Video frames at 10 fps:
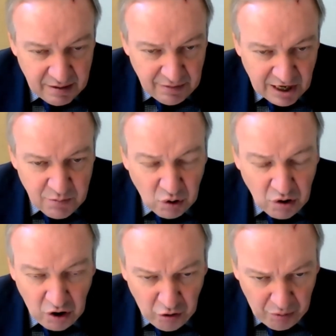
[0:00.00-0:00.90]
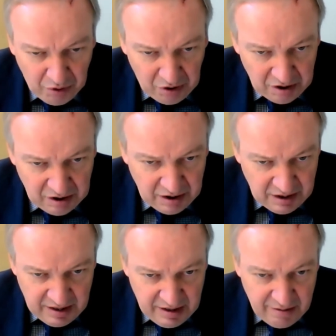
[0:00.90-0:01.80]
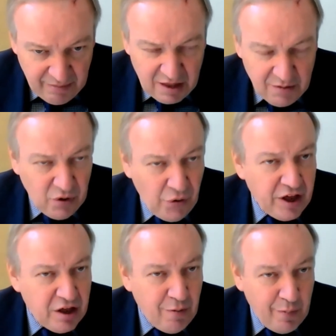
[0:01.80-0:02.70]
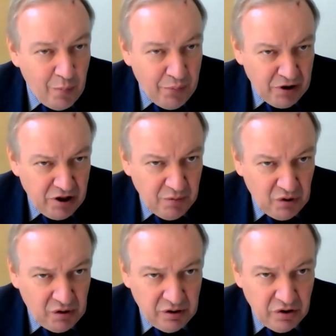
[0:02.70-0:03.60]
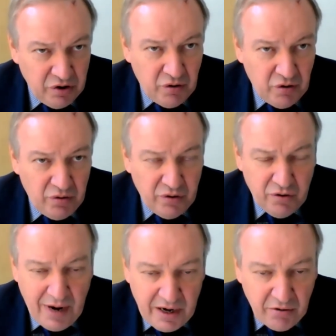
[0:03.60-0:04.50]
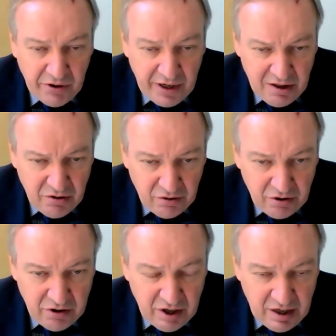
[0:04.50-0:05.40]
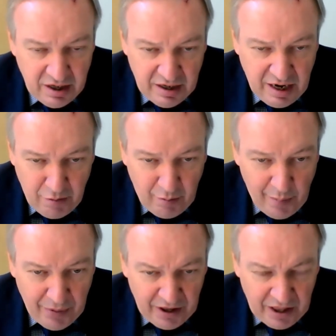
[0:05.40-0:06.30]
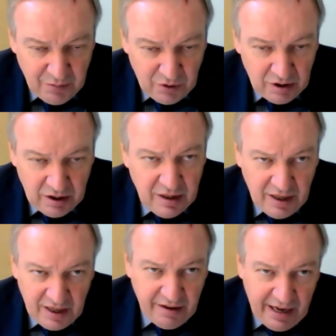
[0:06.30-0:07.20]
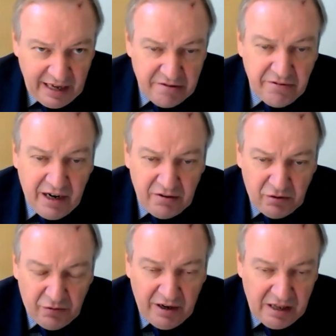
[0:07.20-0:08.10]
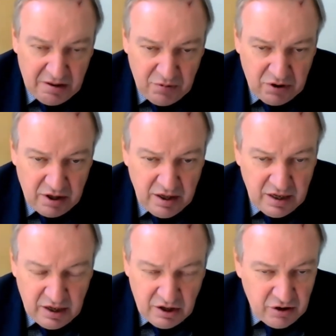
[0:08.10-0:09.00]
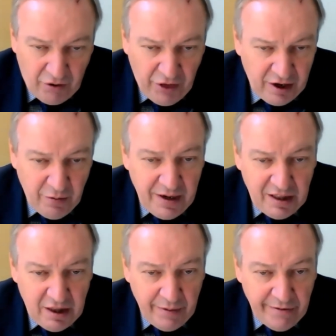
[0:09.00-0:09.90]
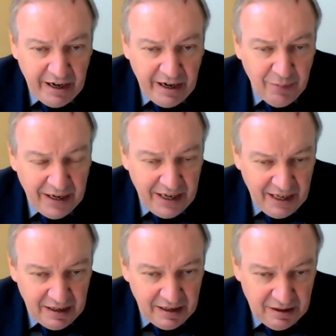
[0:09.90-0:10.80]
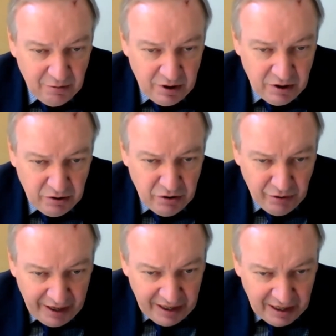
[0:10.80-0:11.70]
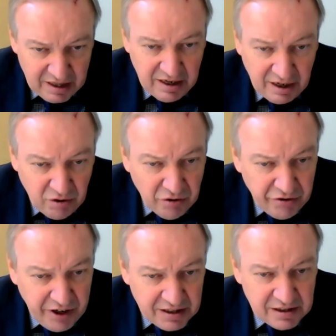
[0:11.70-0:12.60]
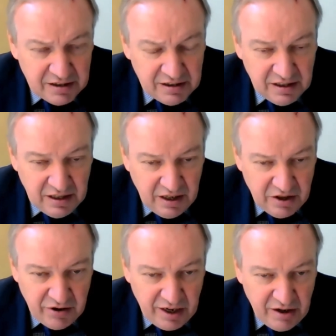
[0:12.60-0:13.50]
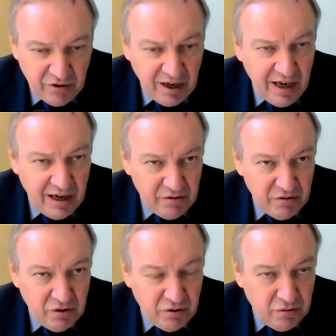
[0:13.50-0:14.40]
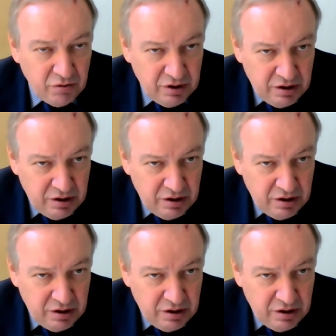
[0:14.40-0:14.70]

much more global, much more things will be possible. So also micro credentials, they will be possible in the next round of Erasmus. So I think we need to be ready by then with also ideas that are concrete so that you can get also